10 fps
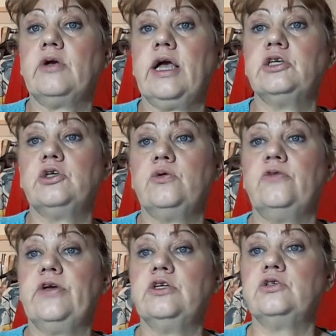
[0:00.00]
I'll catch up with you
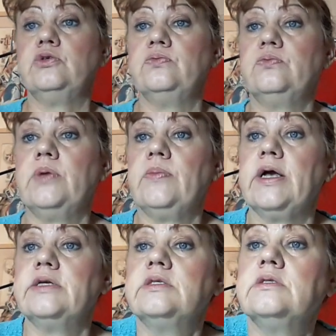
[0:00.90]
all very soon. Bye
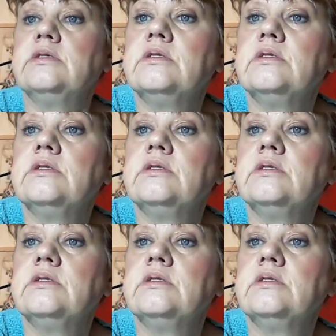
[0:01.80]
bye.